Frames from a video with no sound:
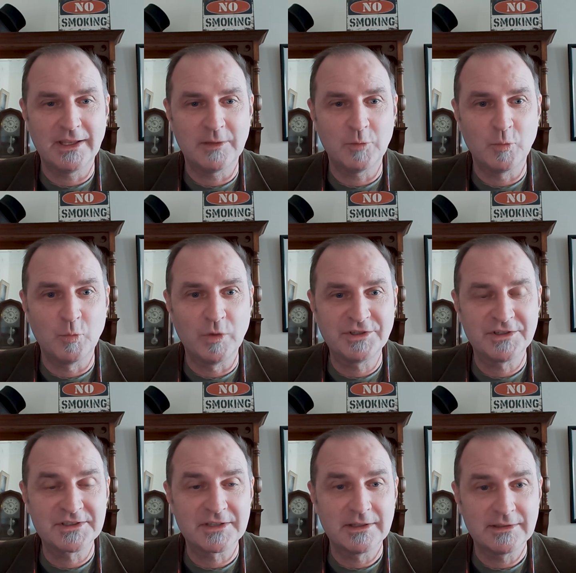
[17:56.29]
which
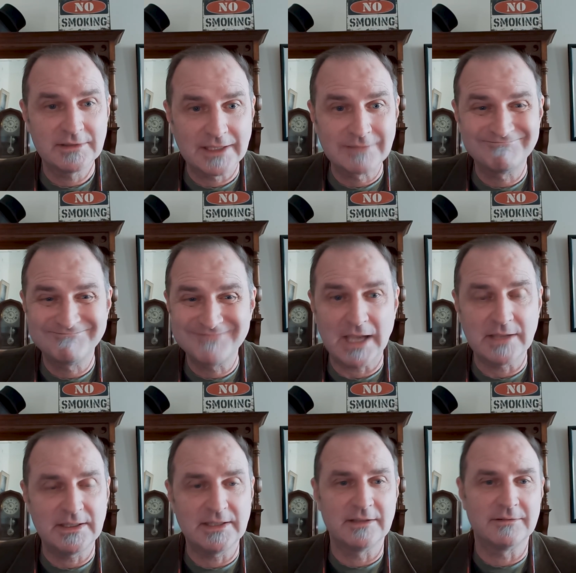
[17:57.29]
is like,
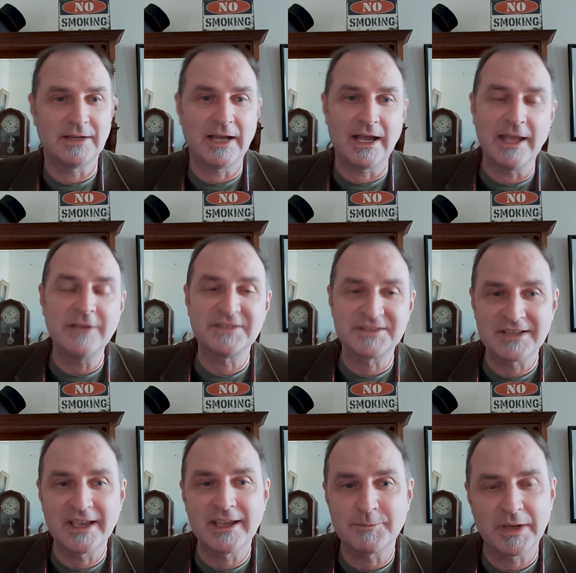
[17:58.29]
I hate to
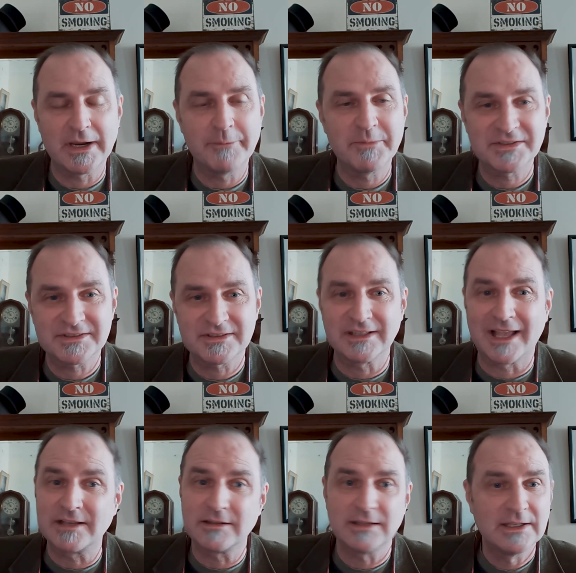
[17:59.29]
say it, but I'm just
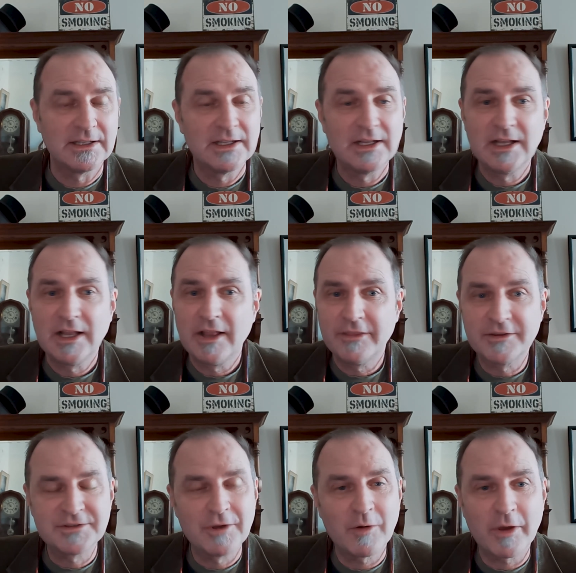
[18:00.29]
like, there's
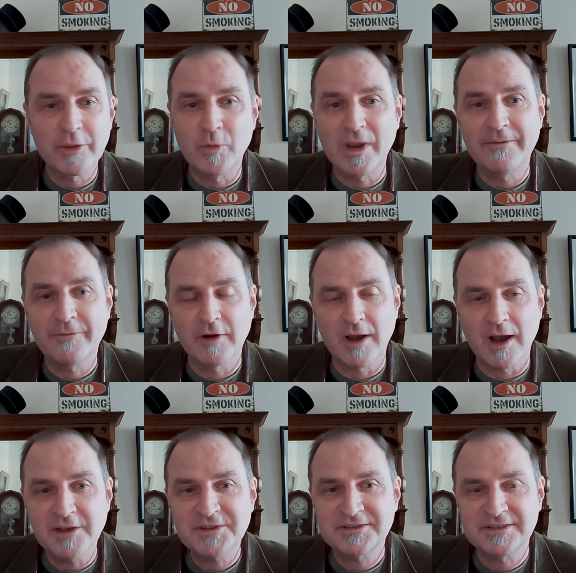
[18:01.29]
no other way for
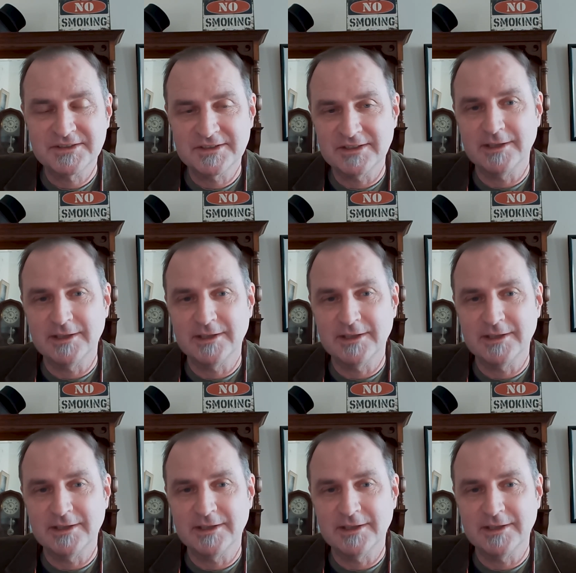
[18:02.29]
us to see it,